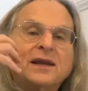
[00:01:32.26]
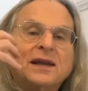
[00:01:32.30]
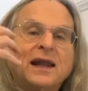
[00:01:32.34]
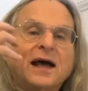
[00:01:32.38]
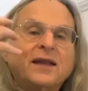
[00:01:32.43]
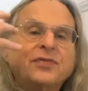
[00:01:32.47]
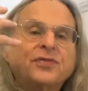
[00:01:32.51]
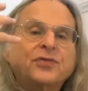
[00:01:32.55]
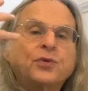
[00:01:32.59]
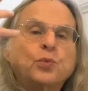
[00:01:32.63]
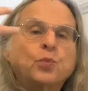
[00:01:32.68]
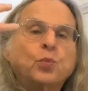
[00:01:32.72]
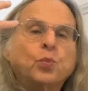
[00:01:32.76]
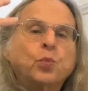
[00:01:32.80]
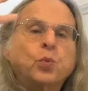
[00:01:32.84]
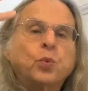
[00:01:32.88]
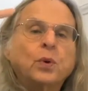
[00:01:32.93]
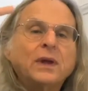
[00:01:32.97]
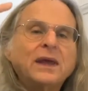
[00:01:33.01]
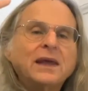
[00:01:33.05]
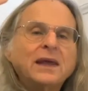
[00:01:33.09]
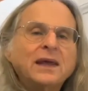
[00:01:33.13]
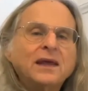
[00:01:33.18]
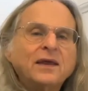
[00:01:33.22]
not the
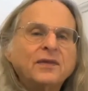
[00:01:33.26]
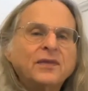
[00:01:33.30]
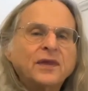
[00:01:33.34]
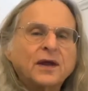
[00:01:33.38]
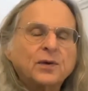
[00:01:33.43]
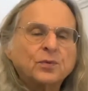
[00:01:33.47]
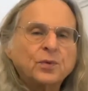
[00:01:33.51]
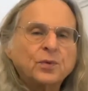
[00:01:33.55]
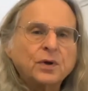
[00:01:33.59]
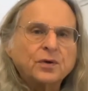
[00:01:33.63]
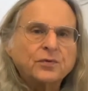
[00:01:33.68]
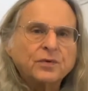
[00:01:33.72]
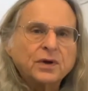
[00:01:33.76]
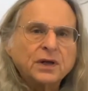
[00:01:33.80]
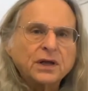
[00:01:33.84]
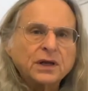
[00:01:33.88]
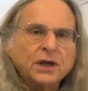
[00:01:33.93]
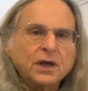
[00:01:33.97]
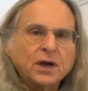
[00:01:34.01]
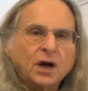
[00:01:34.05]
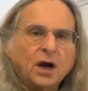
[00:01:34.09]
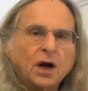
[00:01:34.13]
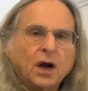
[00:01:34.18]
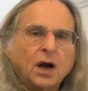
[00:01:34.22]
we that we really
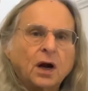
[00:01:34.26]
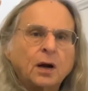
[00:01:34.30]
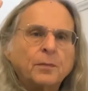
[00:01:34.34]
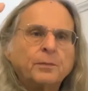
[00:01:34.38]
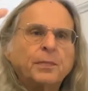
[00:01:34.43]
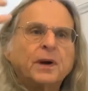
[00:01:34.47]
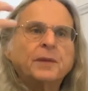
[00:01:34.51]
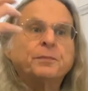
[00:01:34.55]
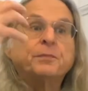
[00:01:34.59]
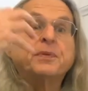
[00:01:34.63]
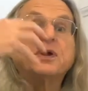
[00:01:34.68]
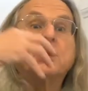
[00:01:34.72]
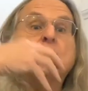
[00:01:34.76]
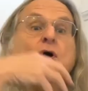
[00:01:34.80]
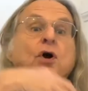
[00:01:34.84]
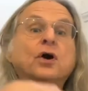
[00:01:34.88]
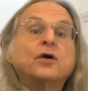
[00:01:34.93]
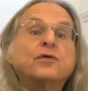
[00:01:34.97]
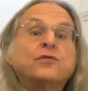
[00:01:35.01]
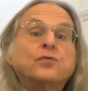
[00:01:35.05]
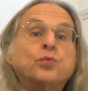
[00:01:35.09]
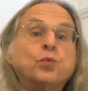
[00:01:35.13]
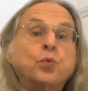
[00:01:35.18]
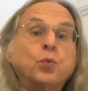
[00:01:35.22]
are, but
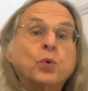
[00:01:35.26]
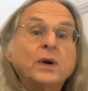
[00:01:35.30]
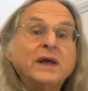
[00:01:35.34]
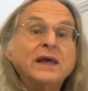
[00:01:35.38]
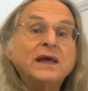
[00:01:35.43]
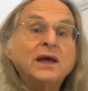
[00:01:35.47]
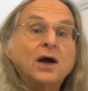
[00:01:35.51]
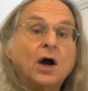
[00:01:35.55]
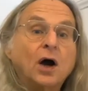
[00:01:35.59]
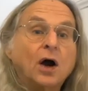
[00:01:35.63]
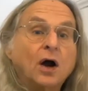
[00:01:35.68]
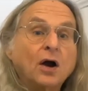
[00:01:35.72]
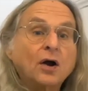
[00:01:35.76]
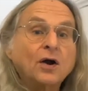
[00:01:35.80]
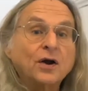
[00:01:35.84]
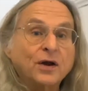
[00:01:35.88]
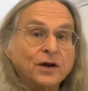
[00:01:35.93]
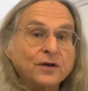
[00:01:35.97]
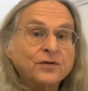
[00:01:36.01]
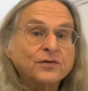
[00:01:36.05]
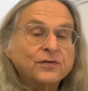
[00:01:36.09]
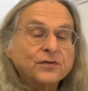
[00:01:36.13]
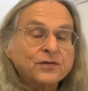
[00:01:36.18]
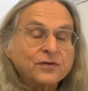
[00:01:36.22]
because we
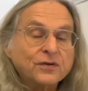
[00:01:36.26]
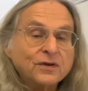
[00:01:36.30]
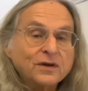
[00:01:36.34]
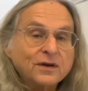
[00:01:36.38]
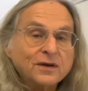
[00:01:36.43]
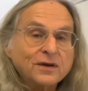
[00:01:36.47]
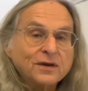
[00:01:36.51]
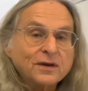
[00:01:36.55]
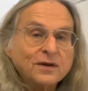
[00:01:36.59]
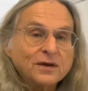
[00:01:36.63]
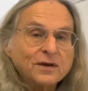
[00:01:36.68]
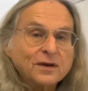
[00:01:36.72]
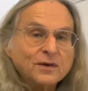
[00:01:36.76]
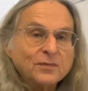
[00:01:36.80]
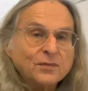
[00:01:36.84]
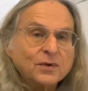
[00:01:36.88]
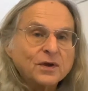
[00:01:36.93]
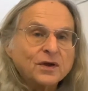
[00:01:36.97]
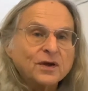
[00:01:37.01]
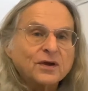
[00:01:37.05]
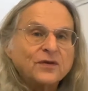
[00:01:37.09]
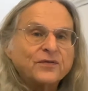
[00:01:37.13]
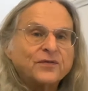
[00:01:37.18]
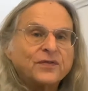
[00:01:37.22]
aren't,
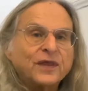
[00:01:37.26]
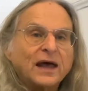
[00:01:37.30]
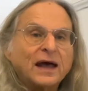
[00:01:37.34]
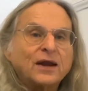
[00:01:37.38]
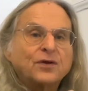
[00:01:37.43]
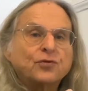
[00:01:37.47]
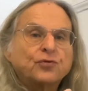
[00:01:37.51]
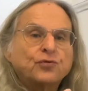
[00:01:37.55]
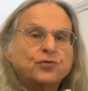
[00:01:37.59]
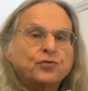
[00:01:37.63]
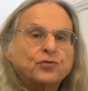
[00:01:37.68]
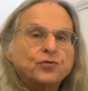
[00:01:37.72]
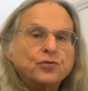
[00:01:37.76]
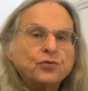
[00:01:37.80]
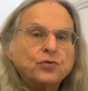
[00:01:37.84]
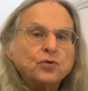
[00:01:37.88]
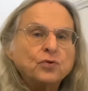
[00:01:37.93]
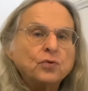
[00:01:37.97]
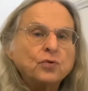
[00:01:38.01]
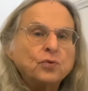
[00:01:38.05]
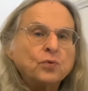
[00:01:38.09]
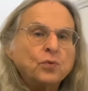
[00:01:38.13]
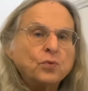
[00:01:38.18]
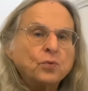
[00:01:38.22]
because that
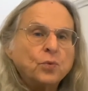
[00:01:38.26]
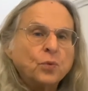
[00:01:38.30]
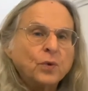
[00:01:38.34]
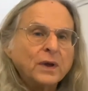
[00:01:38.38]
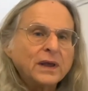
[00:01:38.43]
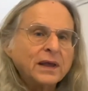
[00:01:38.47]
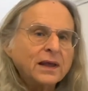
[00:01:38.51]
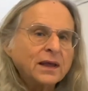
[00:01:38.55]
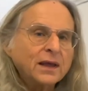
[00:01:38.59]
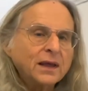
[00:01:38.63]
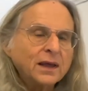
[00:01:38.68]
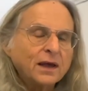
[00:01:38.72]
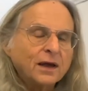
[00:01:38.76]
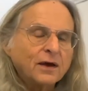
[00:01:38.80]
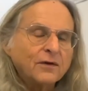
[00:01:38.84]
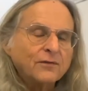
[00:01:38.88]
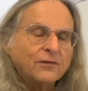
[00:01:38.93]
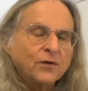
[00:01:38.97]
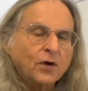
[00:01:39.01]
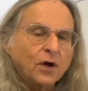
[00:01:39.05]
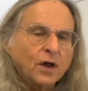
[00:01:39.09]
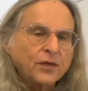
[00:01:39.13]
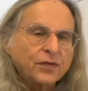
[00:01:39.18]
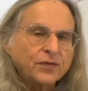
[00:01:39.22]
true we of
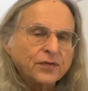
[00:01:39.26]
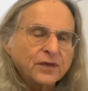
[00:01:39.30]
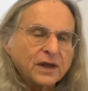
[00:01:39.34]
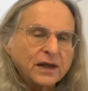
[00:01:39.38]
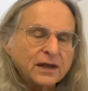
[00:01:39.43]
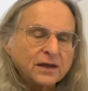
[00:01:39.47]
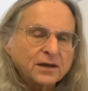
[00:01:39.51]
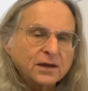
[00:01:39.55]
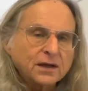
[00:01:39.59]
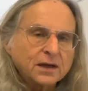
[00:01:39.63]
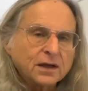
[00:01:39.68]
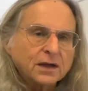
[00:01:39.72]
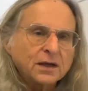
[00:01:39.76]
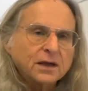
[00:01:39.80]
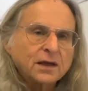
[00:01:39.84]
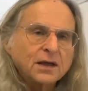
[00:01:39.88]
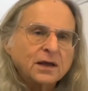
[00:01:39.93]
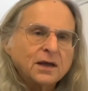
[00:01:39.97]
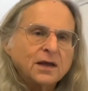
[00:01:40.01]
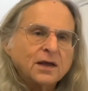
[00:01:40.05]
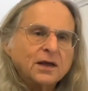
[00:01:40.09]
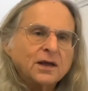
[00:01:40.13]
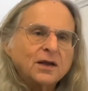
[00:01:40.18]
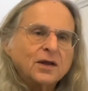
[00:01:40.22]
authentic,
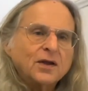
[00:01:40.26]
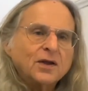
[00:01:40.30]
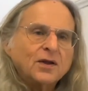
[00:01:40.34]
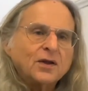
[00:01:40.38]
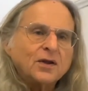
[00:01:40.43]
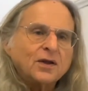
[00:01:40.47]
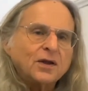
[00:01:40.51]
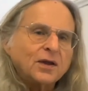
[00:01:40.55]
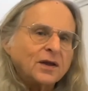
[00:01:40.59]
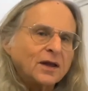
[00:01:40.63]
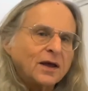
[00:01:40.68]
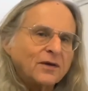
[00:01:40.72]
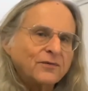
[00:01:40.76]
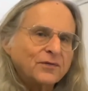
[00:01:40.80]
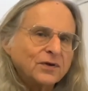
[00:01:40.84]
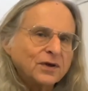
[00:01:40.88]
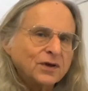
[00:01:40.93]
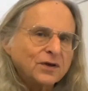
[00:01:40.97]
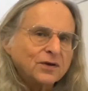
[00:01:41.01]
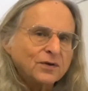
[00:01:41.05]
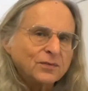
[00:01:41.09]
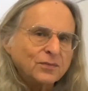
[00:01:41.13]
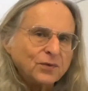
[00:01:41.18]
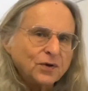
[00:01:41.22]
loving
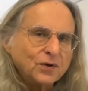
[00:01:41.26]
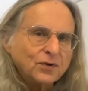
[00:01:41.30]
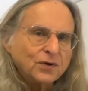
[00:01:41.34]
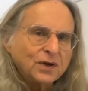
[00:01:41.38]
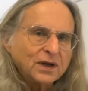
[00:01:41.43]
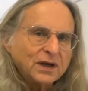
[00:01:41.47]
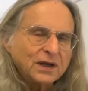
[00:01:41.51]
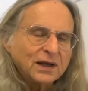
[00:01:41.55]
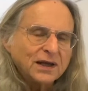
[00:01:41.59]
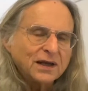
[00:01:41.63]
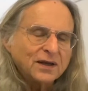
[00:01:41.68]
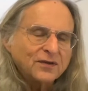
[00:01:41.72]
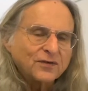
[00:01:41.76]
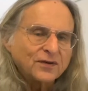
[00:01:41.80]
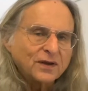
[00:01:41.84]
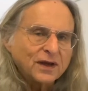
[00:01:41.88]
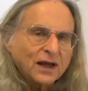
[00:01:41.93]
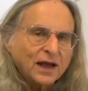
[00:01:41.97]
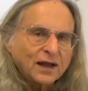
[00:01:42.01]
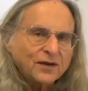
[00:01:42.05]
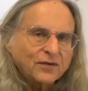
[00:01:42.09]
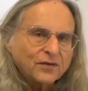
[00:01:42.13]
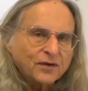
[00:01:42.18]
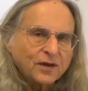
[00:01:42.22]
community is
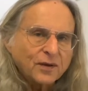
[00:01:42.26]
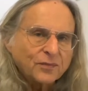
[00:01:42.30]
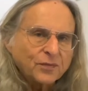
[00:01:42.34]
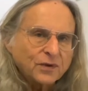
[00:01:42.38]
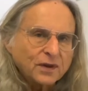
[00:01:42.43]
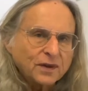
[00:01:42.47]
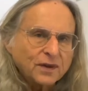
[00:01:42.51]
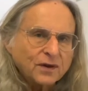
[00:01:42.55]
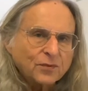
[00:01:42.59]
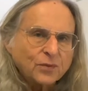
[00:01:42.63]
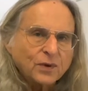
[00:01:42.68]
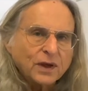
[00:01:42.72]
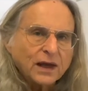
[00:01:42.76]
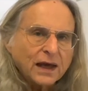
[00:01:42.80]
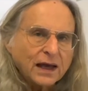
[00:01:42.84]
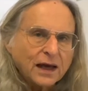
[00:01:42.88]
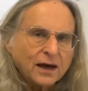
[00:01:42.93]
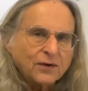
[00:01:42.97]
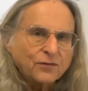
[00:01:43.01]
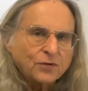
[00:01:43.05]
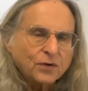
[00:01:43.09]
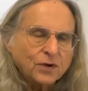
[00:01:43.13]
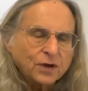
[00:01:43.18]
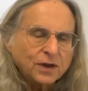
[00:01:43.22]
not something that we
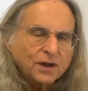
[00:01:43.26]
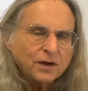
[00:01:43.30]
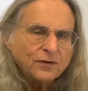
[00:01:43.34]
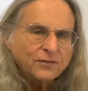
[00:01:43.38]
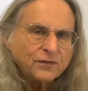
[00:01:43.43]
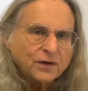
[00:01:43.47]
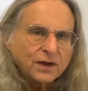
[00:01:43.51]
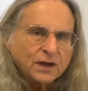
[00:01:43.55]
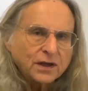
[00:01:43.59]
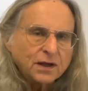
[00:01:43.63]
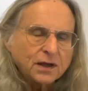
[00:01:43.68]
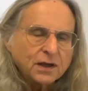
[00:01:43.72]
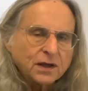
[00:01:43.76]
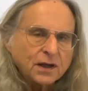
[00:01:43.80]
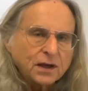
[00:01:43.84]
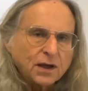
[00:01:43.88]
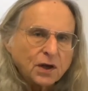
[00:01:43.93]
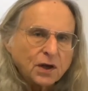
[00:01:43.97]
have or live in,